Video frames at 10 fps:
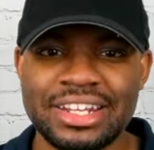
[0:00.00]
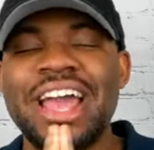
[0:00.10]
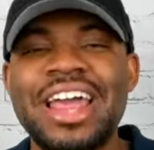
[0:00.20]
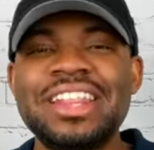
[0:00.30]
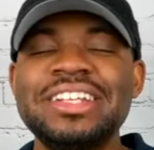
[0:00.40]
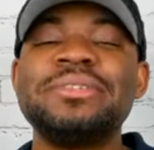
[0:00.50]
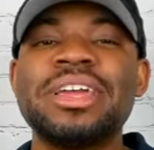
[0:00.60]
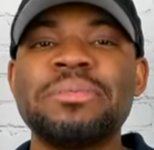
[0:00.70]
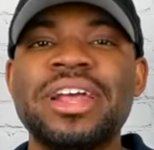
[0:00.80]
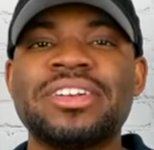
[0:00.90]
And then to make
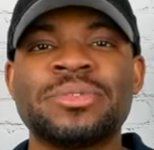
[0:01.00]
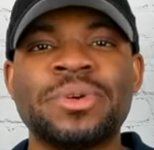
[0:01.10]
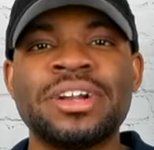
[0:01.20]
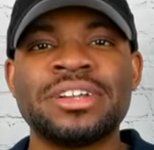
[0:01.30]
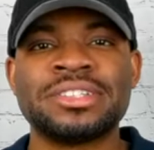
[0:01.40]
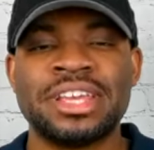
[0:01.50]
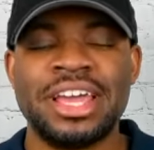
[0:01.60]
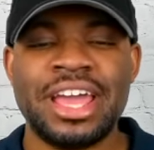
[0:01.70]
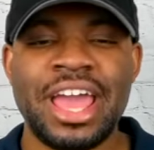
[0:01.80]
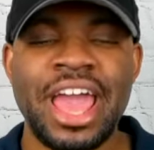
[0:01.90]
matters worse,
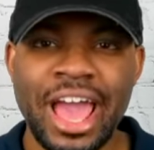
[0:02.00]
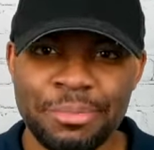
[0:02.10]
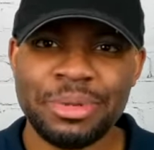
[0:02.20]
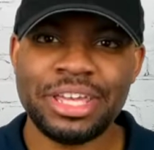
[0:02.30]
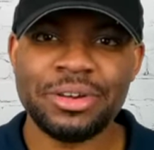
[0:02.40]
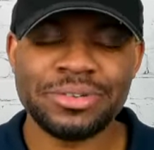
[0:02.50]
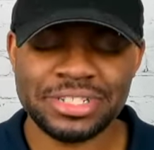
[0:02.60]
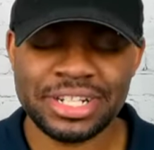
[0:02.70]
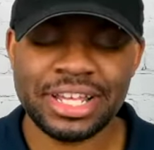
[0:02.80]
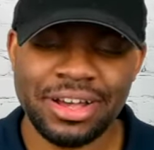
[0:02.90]
Happy, or
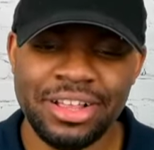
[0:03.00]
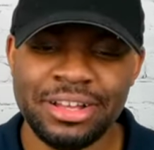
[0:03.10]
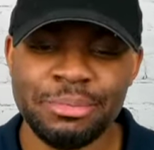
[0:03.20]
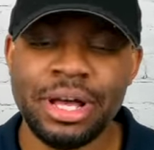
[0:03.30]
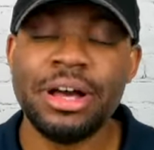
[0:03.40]
should I call him